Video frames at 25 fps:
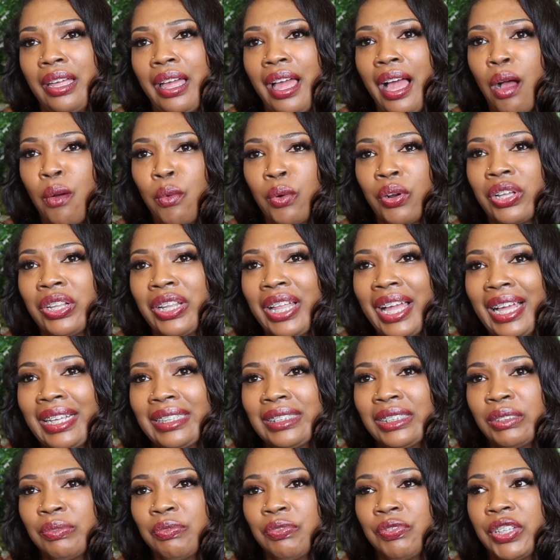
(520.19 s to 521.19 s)

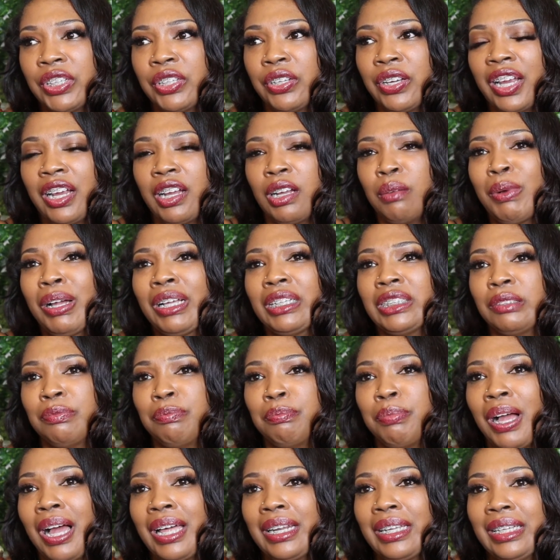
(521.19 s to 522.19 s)
hourglass figure. Everybody's
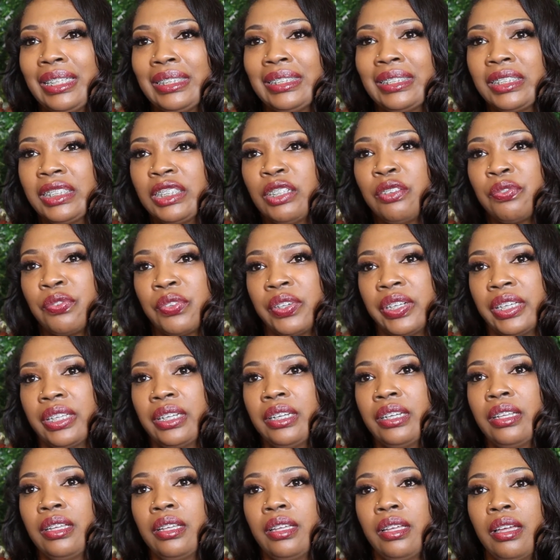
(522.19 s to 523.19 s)
body is different.
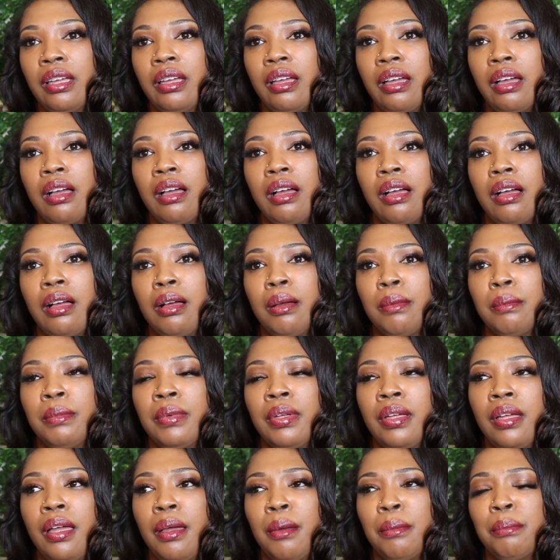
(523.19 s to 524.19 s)

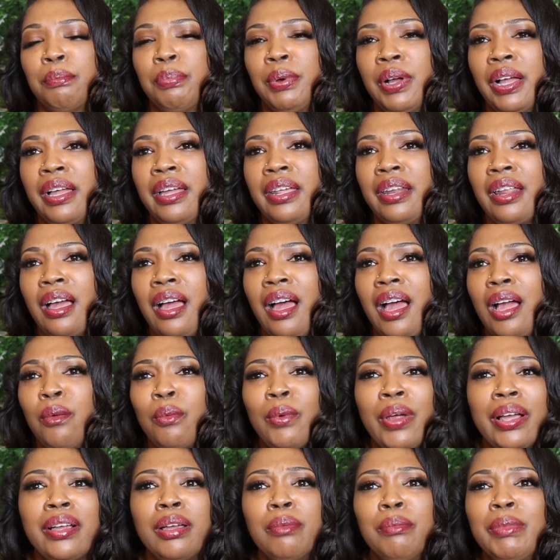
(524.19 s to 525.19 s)
But I
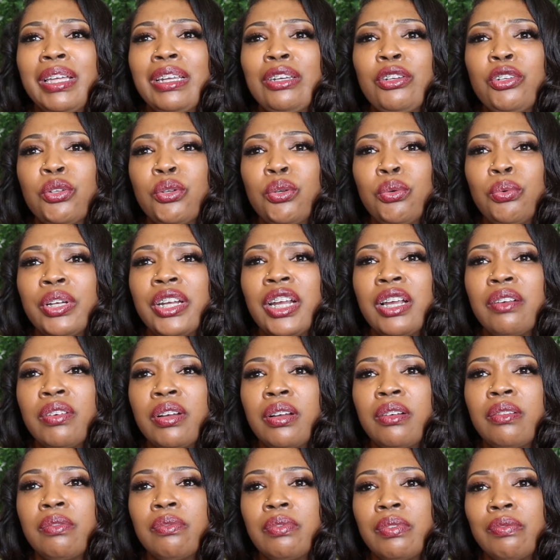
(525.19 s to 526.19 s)
recommend do
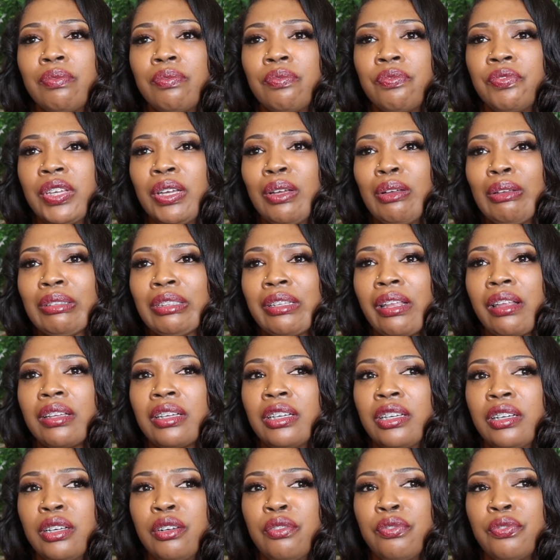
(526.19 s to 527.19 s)
whatever feels
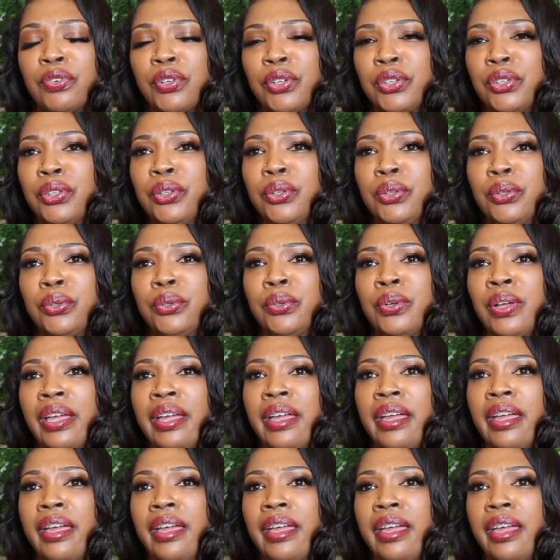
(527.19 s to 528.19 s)
good for you.
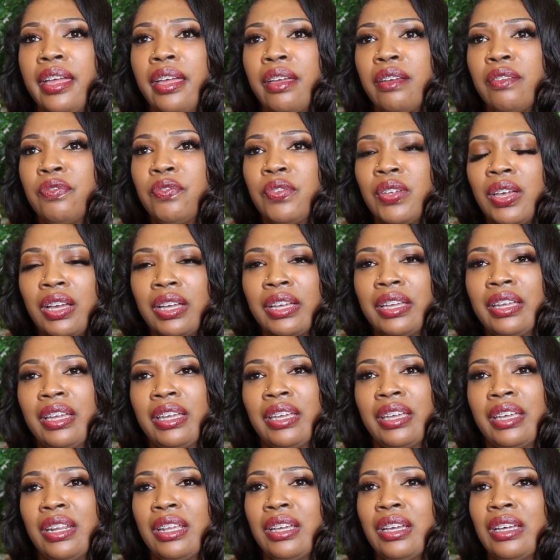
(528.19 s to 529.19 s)
If
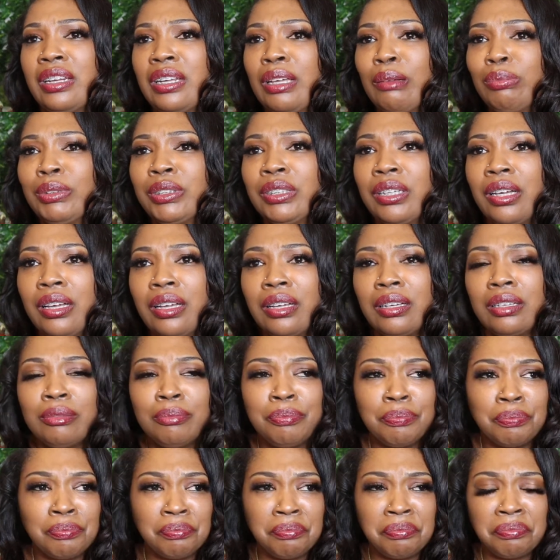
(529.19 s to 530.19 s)
getting a nip tuck,
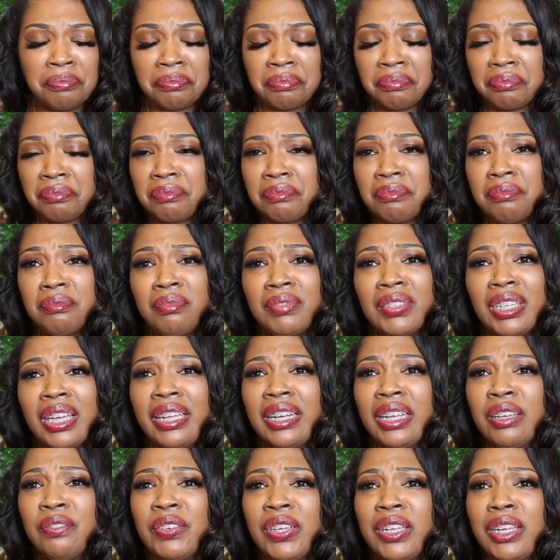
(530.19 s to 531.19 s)

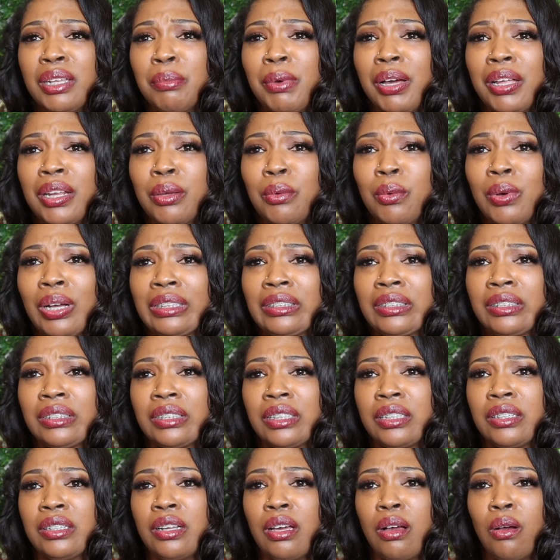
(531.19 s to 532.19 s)
and if anybody wants
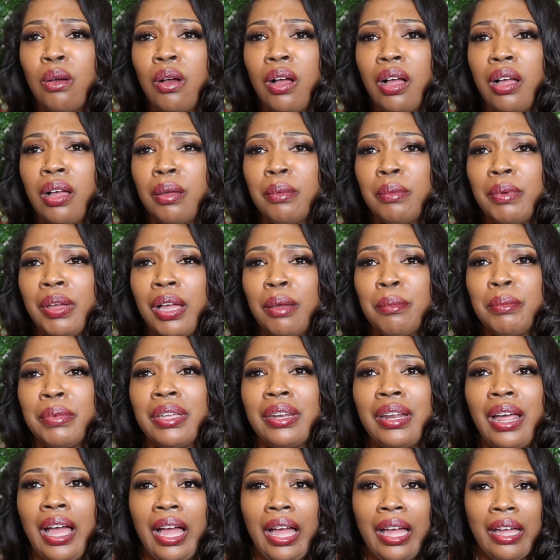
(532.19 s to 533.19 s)
to know, to
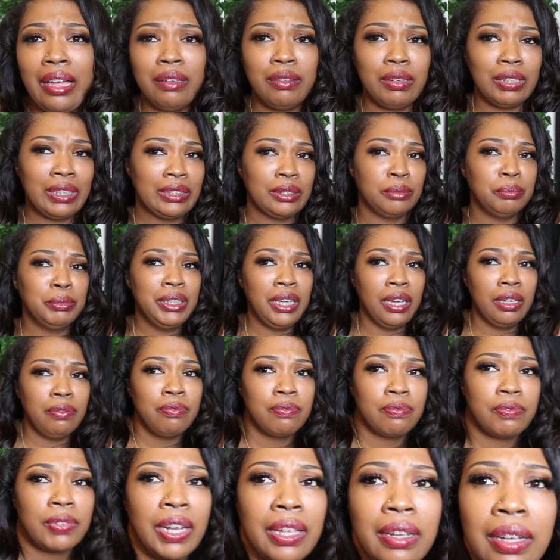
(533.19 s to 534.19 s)
me, I feel
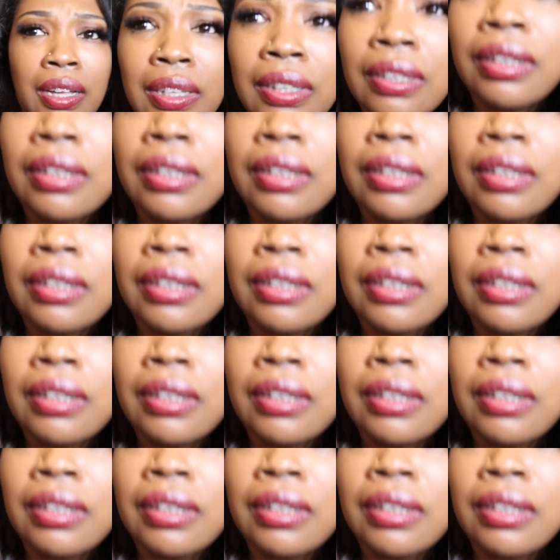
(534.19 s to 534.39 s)
like I